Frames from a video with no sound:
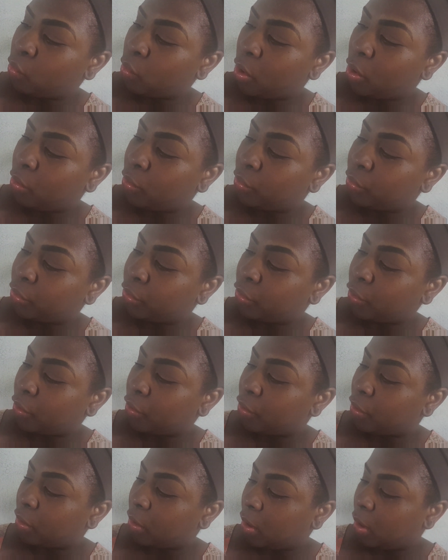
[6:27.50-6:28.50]
row,
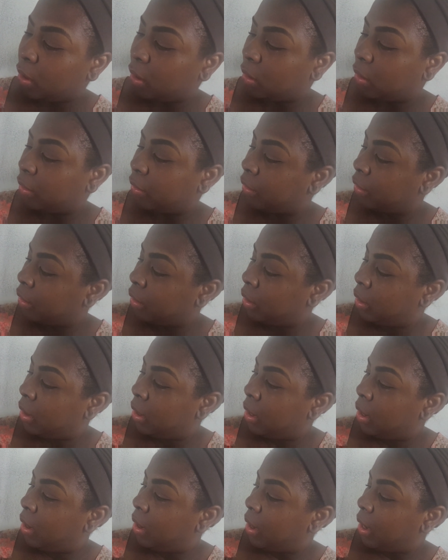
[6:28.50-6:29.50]
third color.
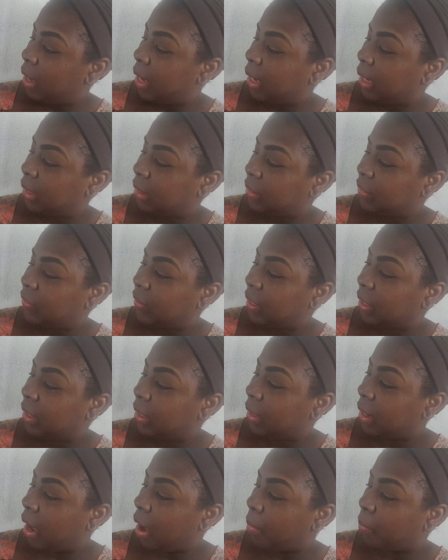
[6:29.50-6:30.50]
And
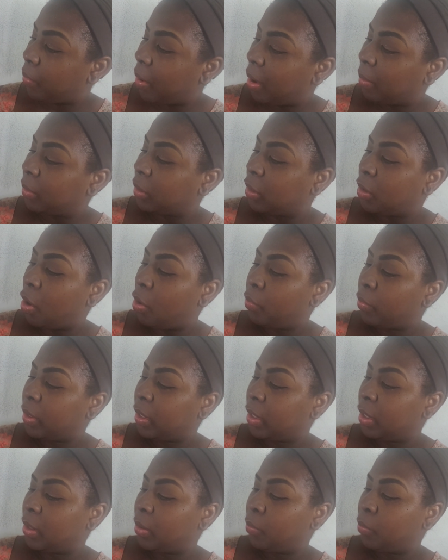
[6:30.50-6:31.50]
then I'll probably go
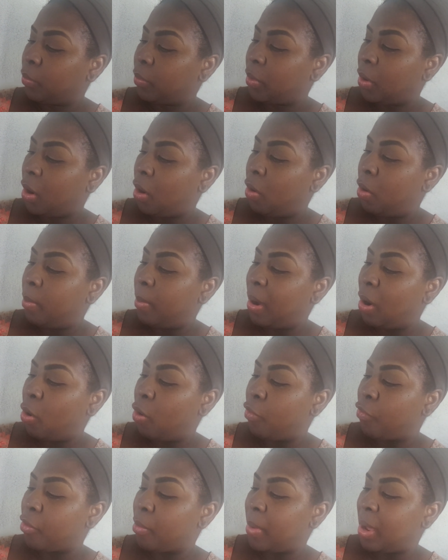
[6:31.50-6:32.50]
in on my
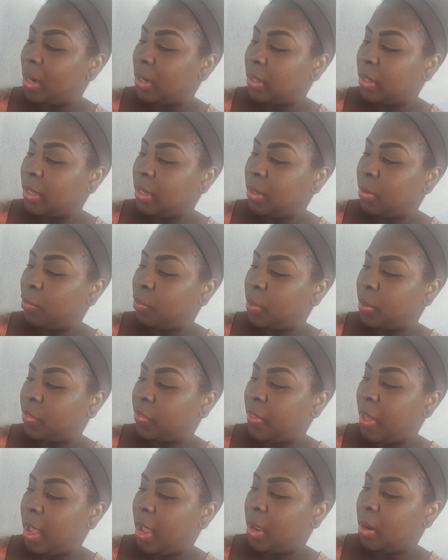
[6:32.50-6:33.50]
over my lid
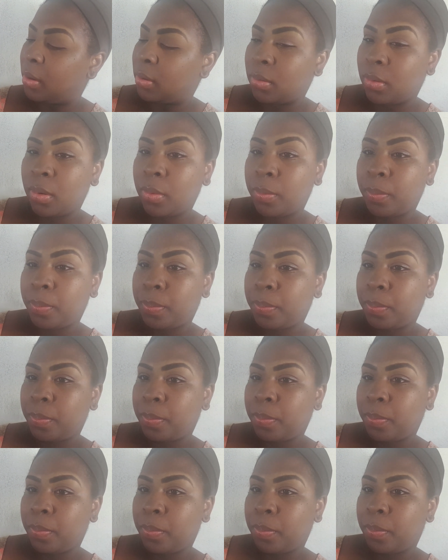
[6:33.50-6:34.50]
with that.
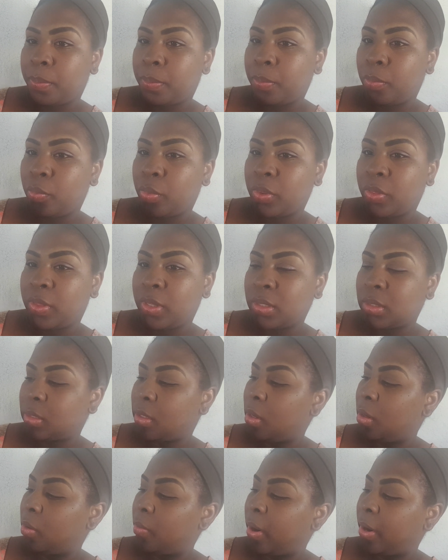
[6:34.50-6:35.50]
With this
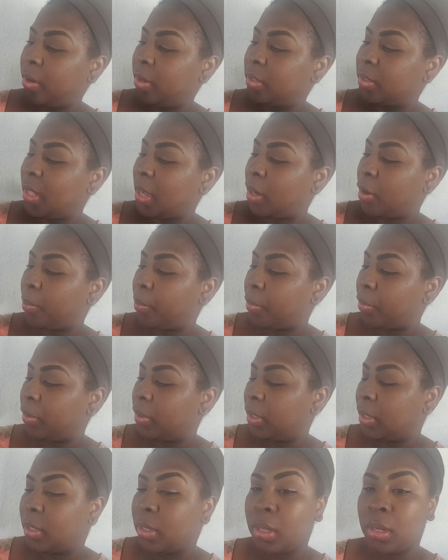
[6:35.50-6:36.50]
color right here, it's like a
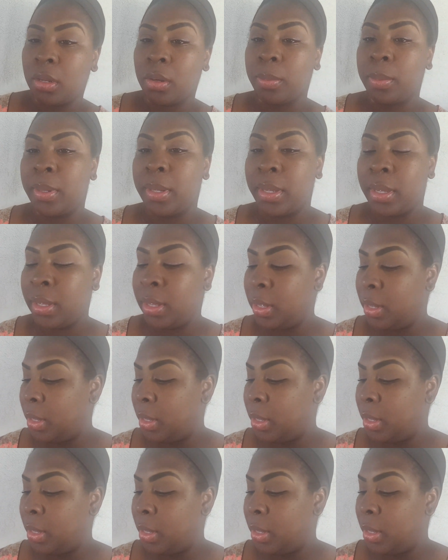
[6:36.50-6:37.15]
pearly color. But